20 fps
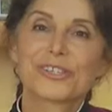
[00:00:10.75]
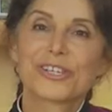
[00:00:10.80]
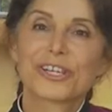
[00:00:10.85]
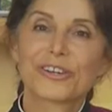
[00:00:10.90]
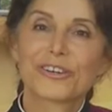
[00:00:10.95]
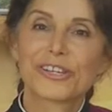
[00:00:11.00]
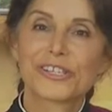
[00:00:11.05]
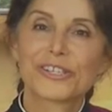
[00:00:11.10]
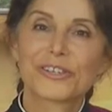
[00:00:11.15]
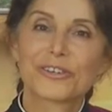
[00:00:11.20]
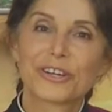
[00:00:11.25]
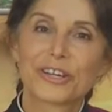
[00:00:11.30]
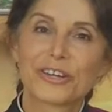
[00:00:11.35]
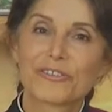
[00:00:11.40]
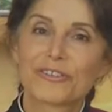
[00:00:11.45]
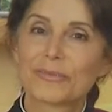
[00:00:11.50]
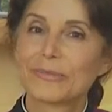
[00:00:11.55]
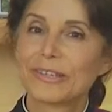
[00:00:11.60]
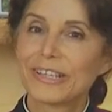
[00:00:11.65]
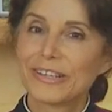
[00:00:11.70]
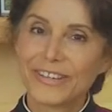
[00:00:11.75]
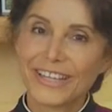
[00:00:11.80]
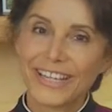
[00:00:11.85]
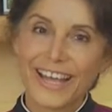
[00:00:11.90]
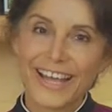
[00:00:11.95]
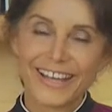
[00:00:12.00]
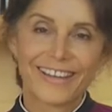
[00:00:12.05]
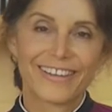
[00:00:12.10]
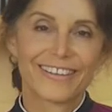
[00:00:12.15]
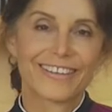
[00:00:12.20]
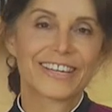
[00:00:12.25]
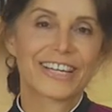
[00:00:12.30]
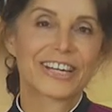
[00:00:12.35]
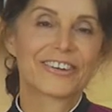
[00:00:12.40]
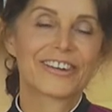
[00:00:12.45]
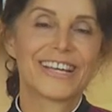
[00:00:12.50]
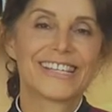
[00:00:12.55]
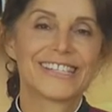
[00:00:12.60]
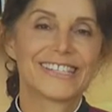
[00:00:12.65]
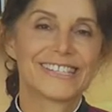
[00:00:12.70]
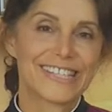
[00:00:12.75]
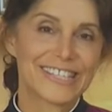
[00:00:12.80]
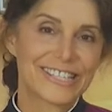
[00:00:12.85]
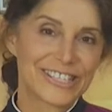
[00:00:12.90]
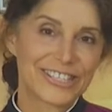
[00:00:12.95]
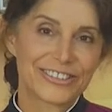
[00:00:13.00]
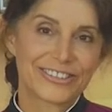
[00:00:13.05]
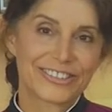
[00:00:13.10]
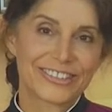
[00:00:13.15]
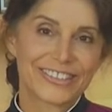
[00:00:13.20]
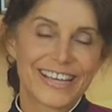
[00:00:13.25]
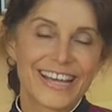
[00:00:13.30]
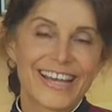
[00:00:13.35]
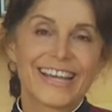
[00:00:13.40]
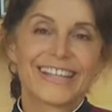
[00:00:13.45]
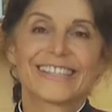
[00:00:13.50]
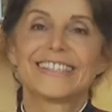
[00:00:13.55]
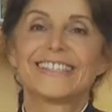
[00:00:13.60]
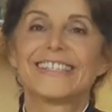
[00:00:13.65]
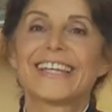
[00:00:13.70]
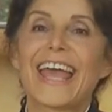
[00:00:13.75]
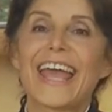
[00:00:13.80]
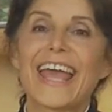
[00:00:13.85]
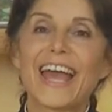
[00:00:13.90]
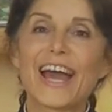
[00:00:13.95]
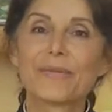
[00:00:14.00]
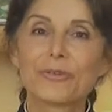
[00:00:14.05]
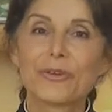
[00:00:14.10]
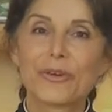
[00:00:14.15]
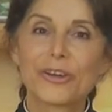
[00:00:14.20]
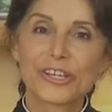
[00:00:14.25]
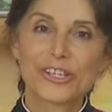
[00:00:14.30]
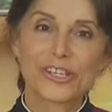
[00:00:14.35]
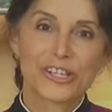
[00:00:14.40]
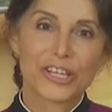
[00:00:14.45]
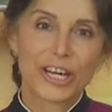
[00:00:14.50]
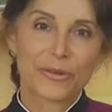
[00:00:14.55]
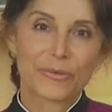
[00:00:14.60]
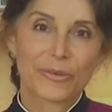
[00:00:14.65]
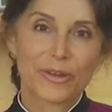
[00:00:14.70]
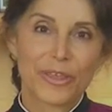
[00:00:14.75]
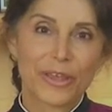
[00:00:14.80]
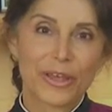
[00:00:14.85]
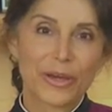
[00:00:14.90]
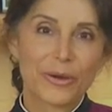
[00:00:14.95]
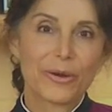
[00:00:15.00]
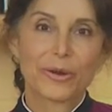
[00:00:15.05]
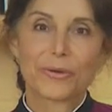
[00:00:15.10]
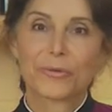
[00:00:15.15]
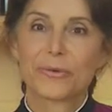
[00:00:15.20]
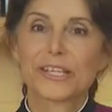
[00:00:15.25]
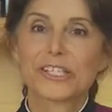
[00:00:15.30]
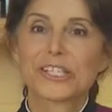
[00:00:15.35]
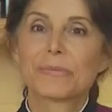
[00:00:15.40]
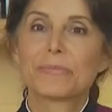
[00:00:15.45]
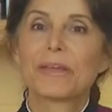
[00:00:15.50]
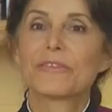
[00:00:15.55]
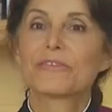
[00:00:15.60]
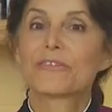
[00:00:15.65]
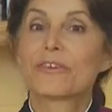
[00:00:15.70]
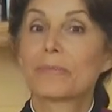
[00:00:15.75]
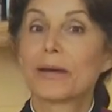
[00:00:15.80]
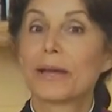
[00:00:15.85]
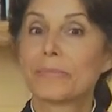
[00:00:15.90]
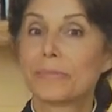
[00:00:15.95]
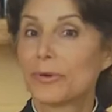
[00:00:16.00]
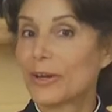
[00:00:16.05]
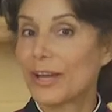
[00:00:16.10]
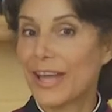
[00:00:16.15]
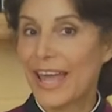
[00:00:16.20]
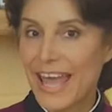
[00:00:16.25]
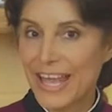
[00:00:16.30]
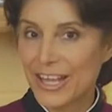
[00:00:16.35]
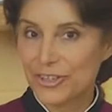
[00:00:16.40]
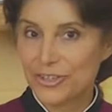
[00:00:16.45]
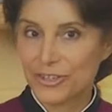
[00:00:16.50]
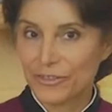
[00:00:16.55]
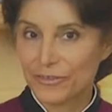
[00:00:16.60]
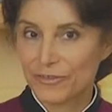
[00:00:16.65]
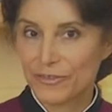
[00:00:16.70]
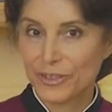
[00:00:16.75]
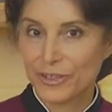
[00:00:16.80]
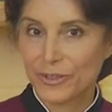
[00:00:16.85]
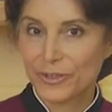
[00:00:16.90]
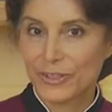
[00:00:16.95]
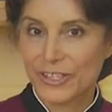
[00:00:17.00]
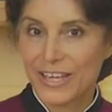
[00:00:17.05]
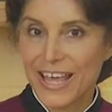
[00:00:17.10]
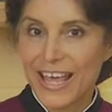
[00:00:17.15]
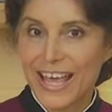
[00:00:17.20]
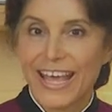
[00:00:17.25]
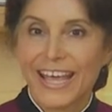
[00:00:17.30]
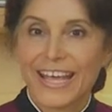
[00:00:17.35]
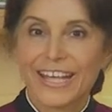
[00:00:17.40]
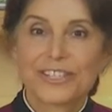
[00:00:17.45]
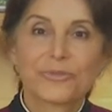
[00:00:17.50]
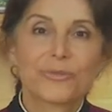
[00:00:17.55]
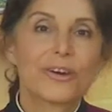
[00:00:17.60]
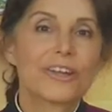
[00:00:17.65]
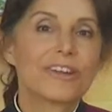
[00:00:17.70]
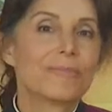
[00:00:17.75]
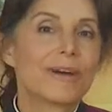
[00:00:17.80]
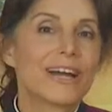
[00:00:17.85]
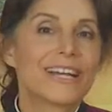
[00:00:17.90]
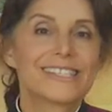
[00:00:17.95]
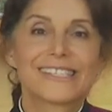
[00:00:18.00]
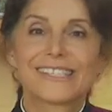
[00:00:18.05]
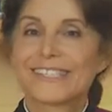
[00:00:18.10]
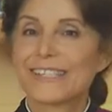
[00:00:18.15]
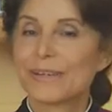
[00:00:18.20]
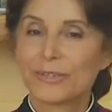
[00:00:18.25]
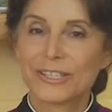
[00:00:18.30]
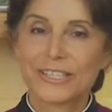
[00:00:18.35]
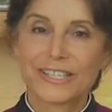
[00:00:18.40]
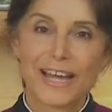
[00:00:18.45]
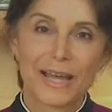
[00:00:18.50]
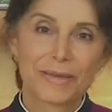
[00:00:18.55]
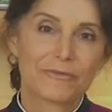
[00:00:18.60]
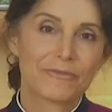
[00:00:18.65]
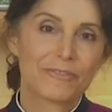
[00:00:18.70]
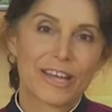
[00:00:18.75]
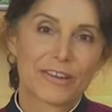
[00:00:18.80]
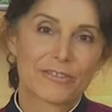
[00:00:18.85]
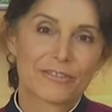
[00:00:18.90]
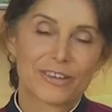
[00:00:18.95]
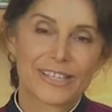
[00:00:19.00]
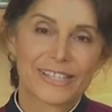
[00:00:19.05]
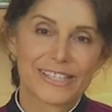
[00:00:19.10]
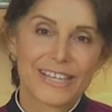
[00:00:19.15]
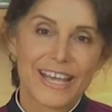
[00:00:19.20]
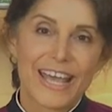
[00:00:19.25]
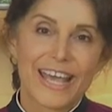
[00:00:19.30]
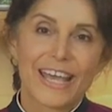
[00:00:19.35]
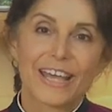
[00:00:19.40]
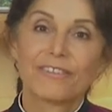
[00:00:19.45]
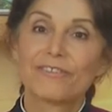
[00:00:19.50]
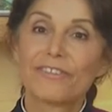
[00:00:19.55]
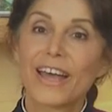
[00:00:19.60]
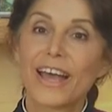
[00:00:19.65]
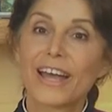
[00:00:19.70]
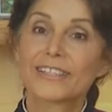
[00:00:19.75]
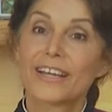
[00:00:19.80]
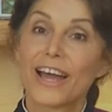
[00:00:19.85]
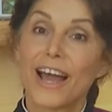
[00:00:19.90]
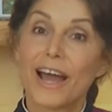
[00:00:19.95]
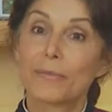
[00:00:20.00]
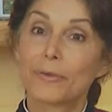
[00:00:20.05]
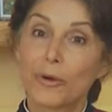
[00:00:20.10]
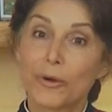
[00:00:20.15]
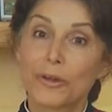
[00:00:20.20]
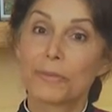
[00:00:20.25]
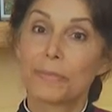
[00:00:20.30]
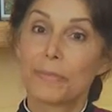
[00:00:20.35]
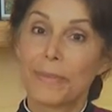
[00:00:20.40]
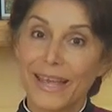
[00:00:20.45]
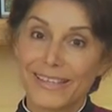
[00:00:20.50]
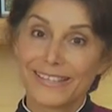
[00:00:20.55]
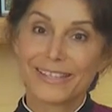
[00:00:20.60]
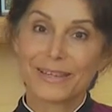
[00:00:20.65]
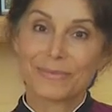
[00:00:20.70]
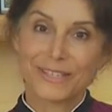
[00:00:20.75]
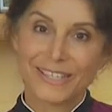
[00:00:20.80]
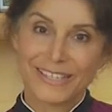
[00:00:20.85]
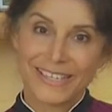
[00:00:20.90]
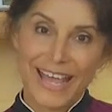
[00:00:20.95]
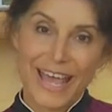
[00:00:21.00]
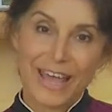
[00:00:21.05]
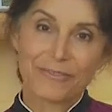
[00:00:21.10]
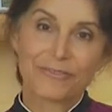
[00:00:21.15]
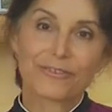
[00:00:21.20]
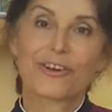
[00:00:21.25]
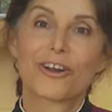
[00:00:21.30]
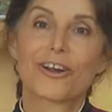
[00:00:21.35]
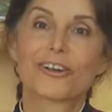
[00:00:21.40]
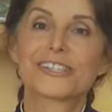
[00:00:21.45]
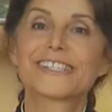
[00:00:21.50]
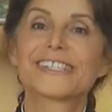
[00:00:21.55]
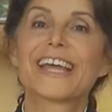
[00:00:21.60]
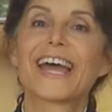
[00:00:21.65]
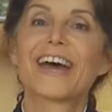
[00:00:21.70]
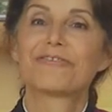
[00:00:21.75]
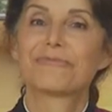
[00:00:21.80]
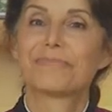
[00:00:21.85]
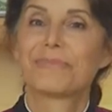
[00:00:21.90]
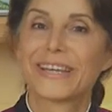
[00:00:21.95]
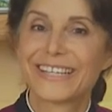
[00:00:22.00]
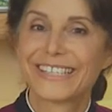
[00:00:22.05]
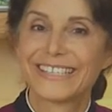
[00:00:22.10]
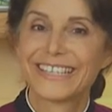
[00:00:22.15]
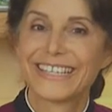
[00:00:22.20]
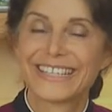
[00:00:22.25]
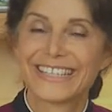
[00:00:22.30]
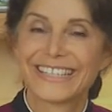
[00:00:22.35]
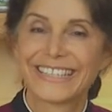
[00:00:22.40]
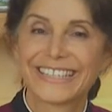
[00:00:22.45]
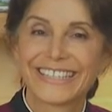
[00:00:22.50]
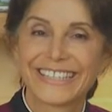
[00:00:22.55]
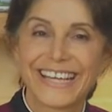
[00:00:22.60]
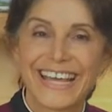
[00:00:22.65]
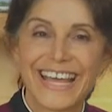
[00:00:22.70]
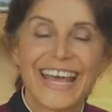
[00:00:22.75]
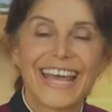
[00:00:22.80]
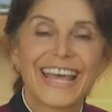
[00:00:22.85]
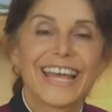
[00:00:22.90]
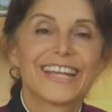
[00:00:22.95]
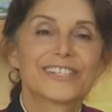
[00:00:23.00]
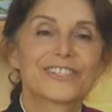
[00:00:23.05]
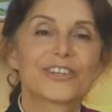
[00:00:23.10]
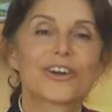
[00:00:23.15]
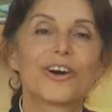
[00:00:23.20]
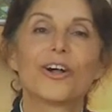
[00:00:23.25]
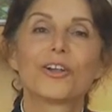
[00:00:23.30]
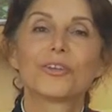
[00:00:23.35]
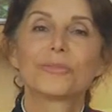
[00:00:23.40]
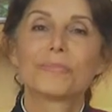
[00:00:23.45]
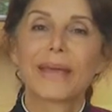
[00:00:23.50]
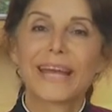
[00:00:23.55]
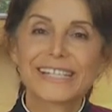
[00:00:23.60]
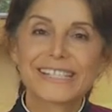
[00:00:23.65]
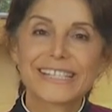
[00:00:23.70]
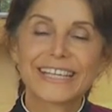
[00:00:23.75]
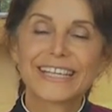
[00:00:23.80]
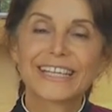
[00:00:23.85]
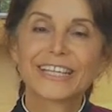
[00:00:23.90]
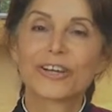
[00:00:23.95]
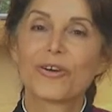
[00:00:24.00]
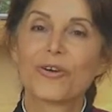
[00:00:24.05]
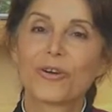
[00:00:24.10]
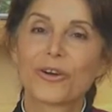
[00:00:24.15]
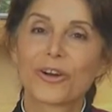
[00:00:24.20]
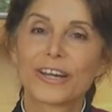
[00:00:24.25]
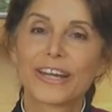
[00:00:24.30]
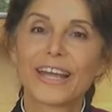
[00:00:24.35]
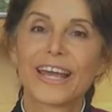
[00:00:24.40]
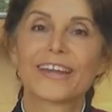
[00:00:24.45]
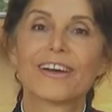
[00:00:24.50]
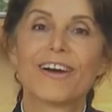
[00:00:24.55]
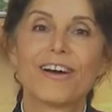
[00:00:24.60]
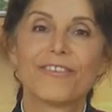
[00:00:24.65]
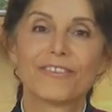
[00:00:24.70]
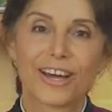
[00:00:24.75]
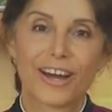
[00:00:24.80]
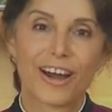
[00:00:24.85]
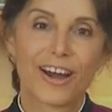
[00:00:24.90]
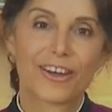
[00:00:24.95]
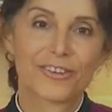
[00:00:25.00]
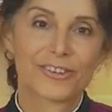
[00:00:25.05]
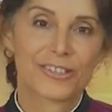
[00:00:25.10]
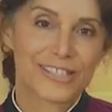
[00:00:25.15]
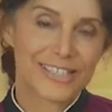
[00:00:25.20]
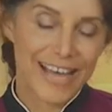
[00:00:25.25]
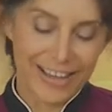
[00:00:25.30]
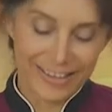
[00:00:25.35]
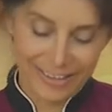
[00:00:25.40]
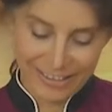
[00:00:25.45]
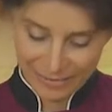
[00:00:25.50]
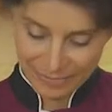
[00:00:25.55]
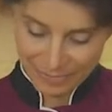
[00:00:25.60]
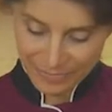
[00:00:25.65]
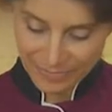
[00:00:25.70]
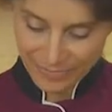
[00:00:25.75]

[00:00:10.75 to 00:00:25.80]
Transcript: Cherie Soria from Living Light Culinary Institute. Today I'm going to share with you a recipe from my book, Angel Foods. It's one of my summertime favorites. In fact, I'm going to make some today for our staff picnic. It's called Mexican Corn and Avocado Salad.